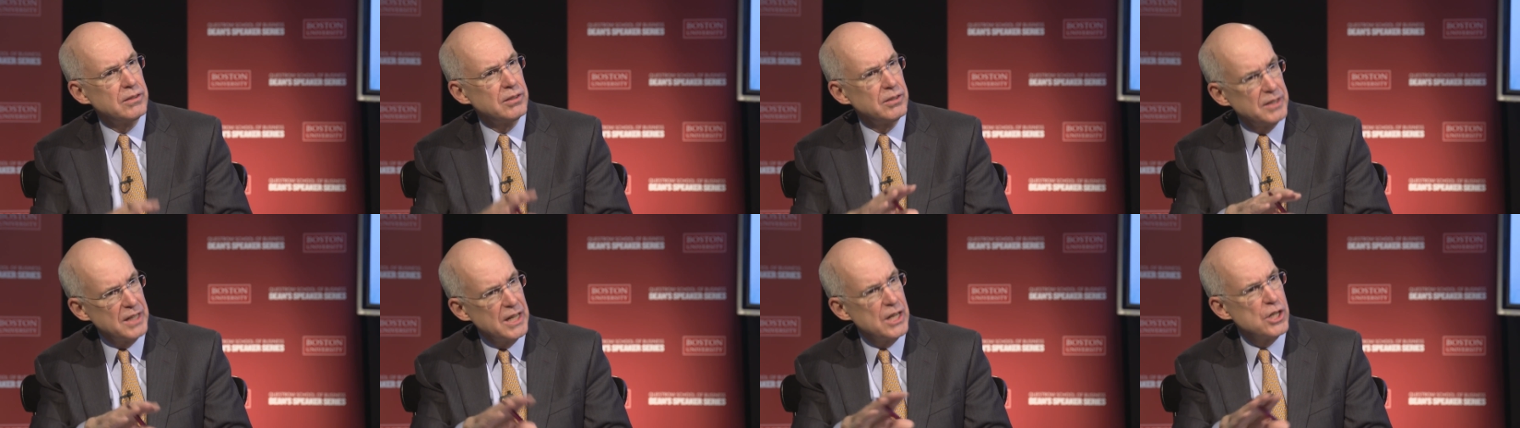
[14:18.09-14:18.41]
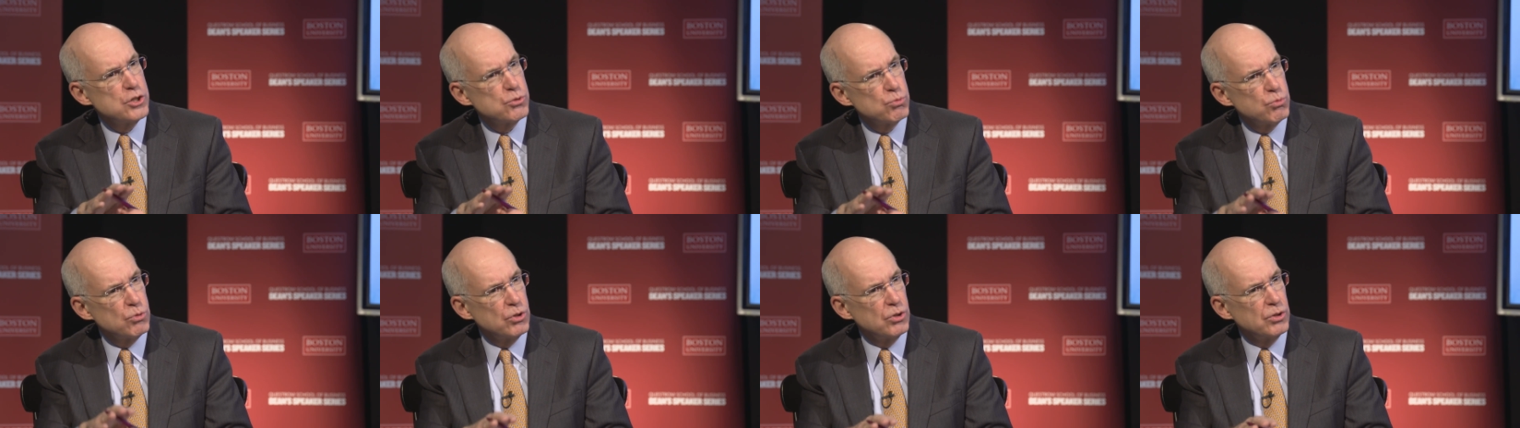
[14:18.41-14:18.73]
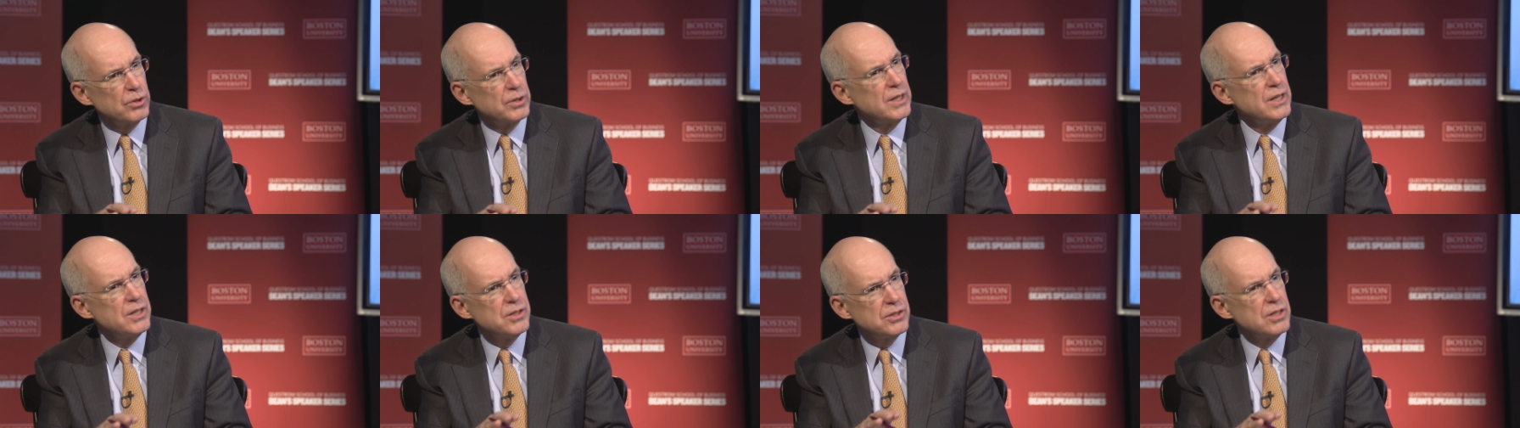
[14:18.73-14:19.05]
today's
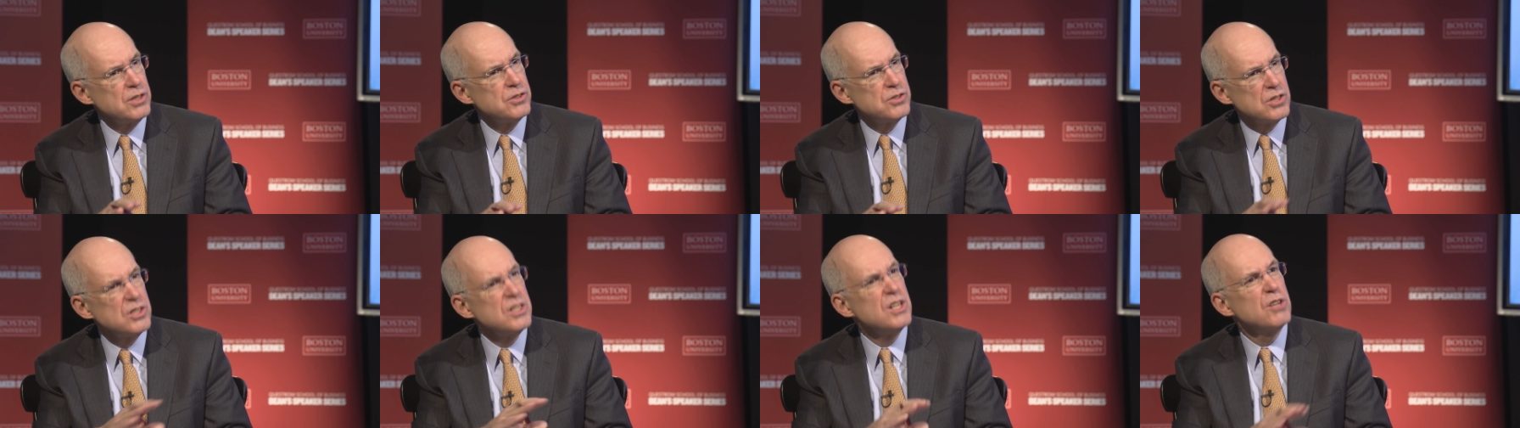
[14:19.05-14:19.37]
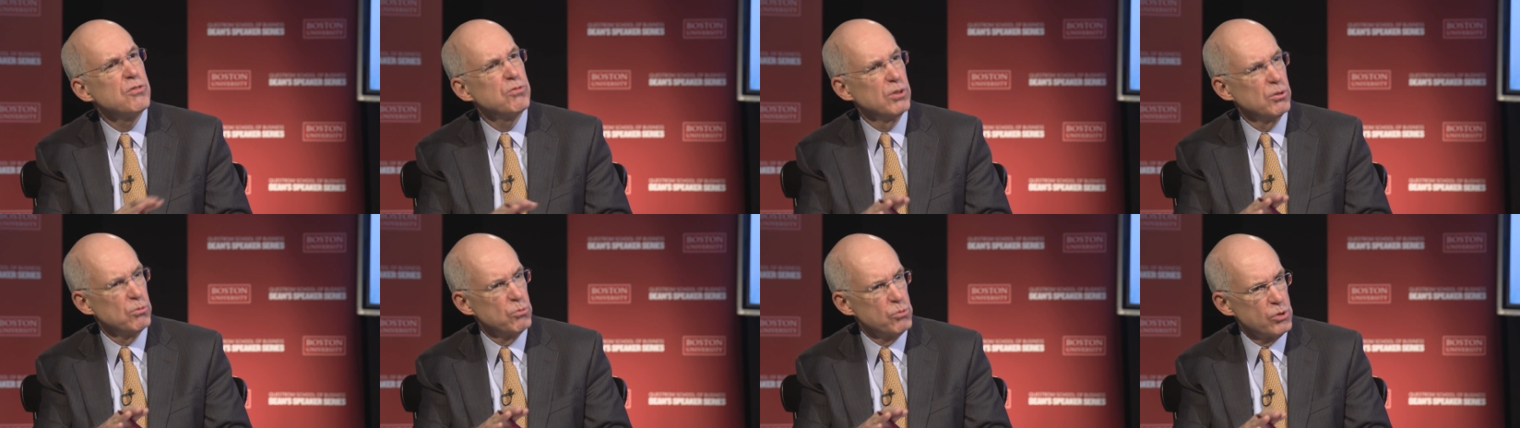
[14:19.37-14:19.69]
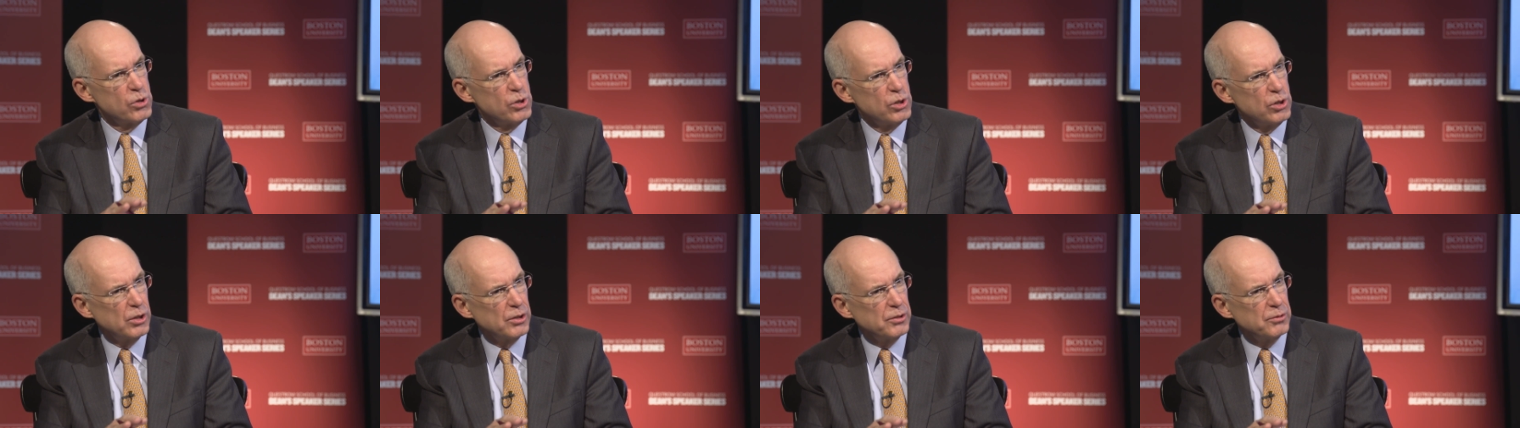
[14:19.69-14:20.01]
world, it's, it's a different
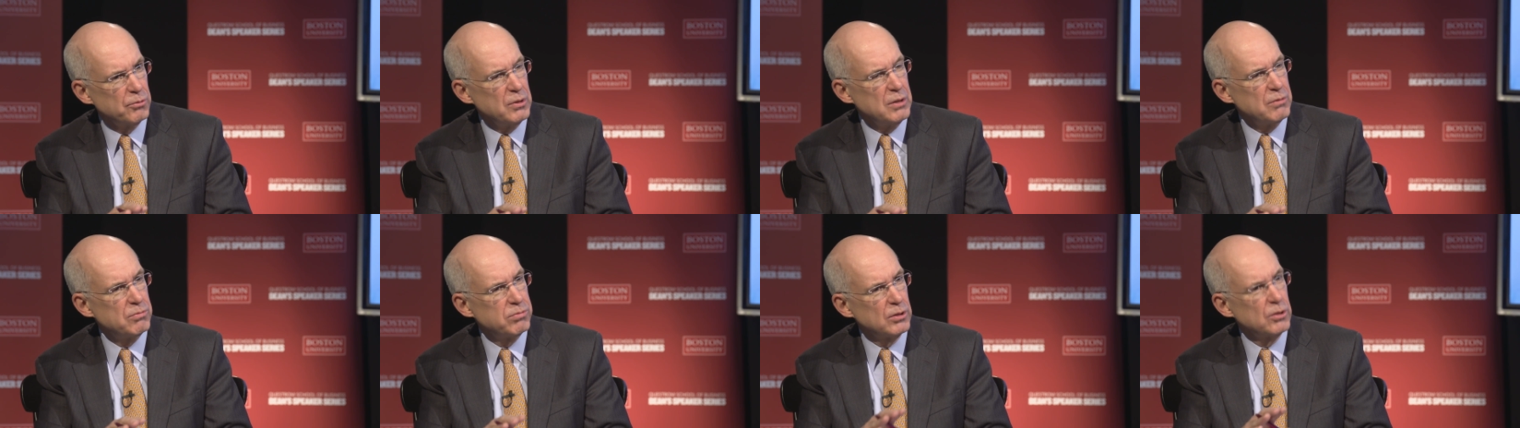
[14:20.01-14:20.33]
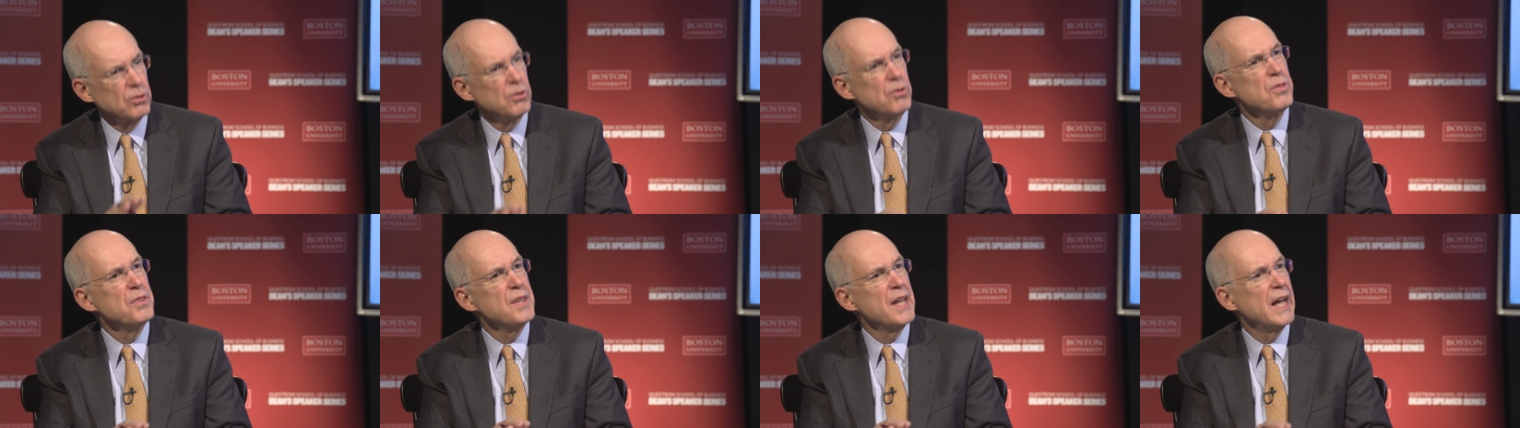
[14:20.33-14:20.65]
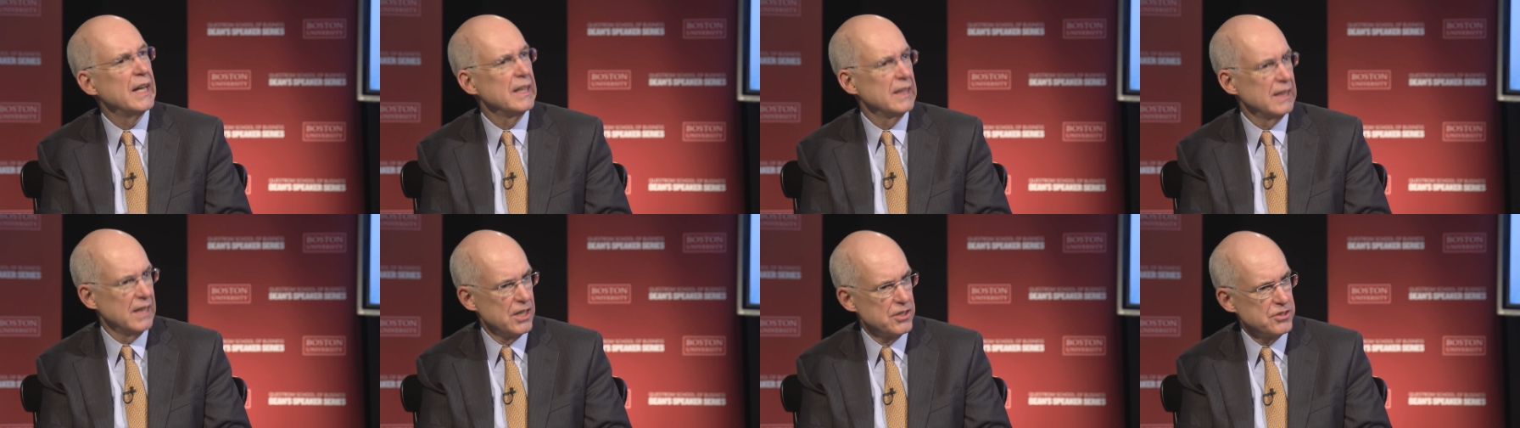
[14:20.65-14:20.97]
world. We've learned
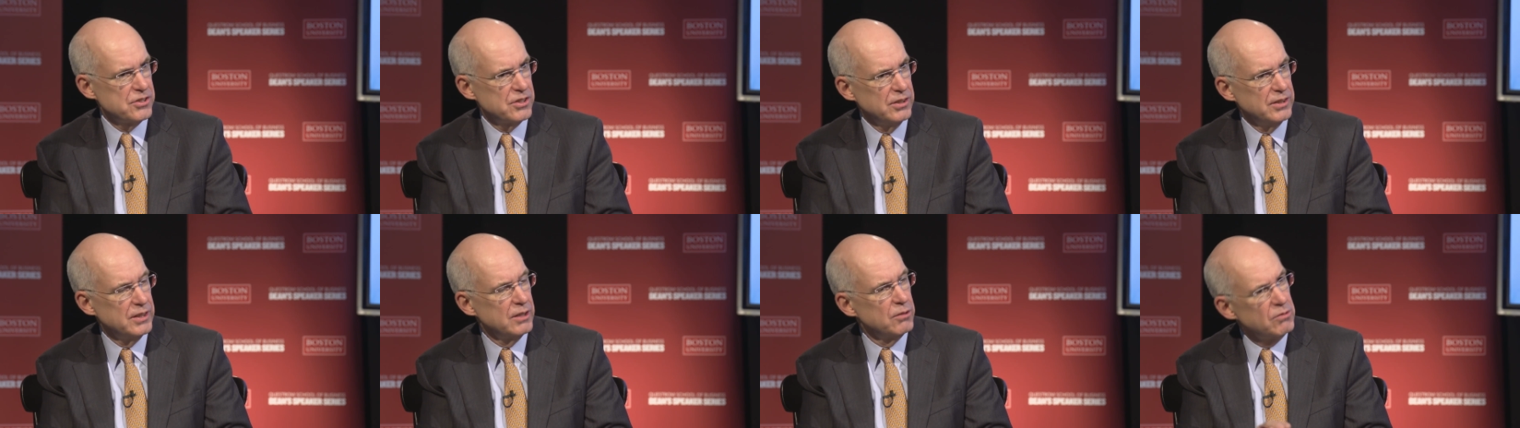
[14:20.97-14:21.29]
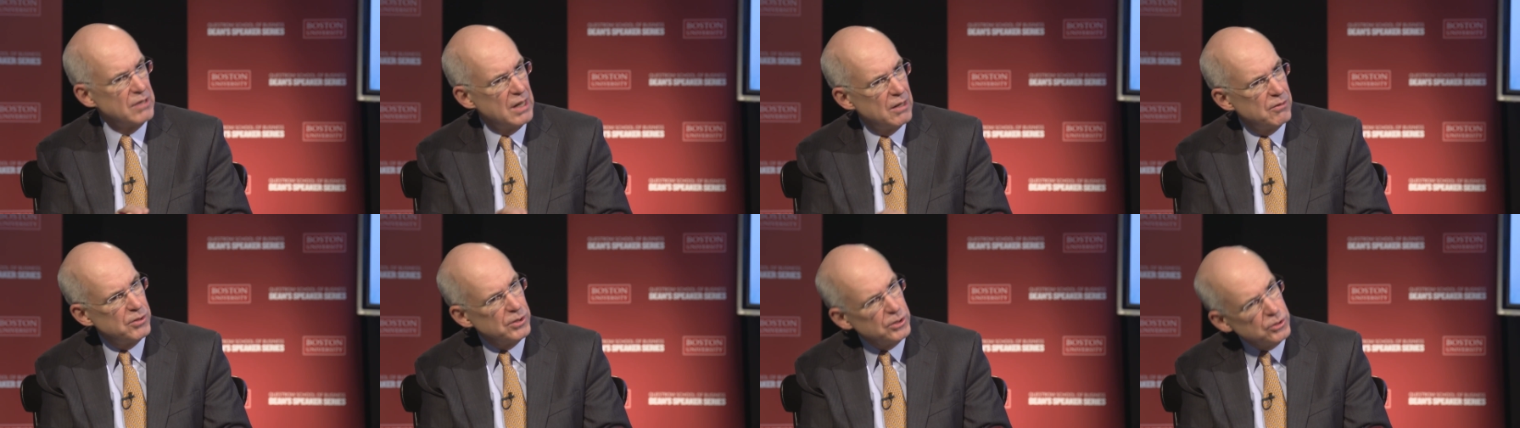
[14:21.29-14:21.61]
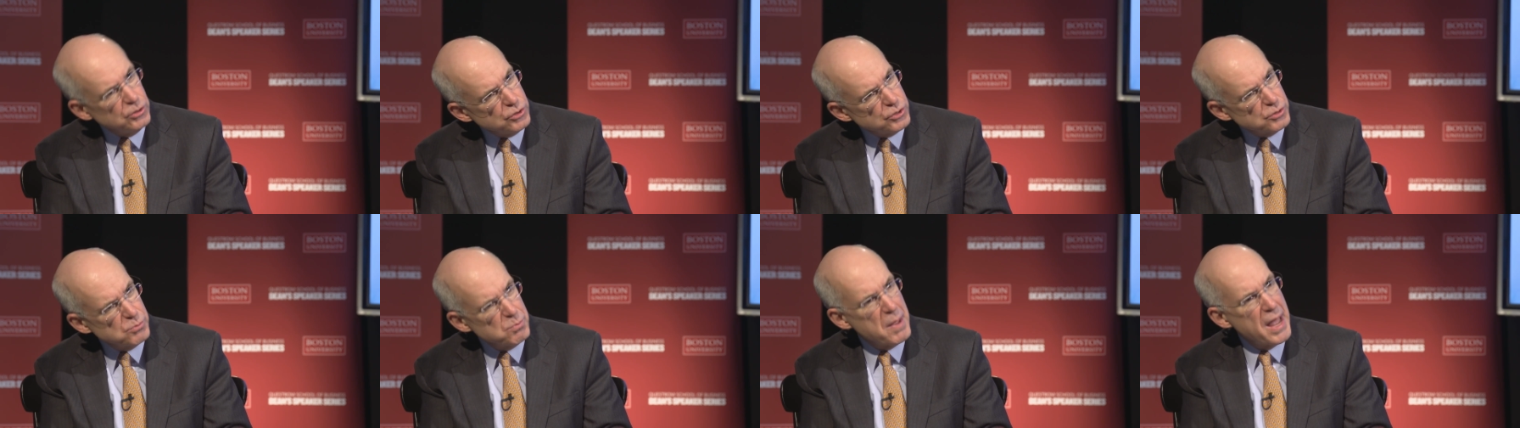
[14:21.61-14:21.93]
that lesson, that
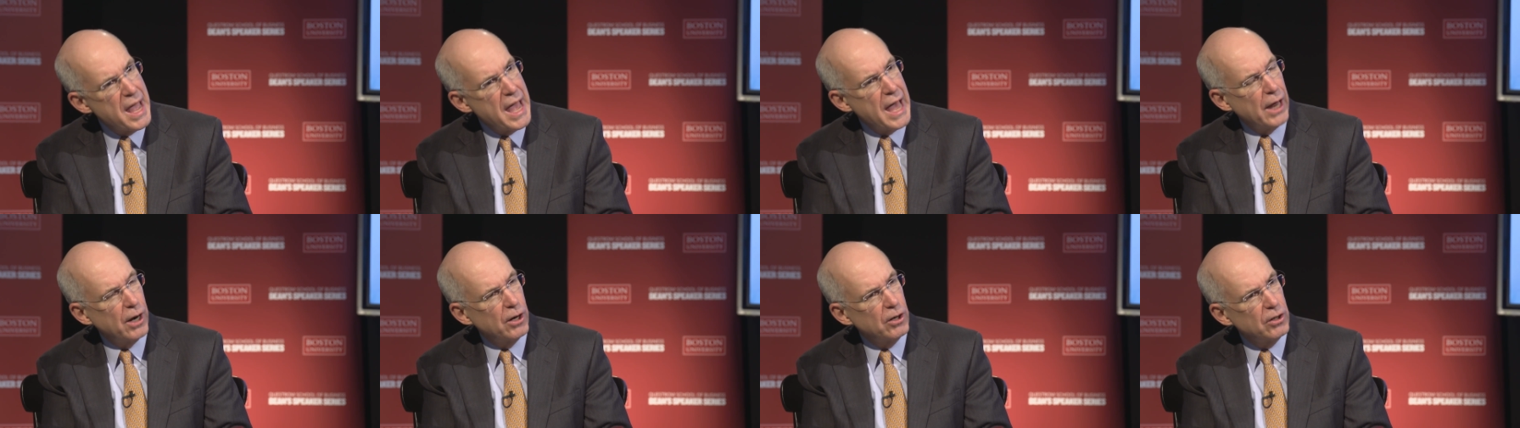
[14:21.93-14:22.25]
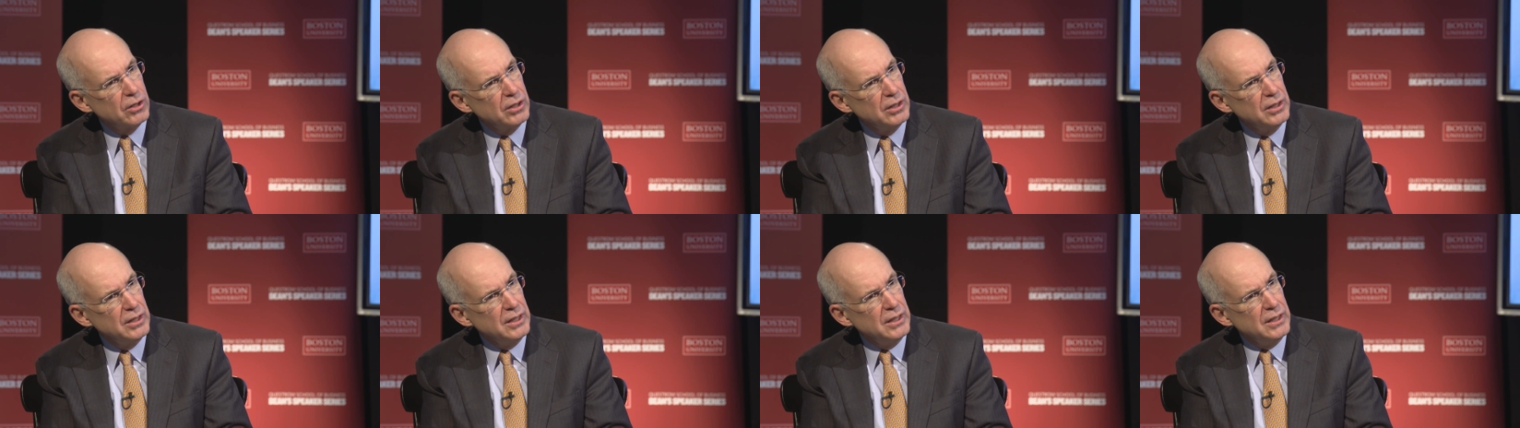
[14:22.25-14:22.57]
revenues matter.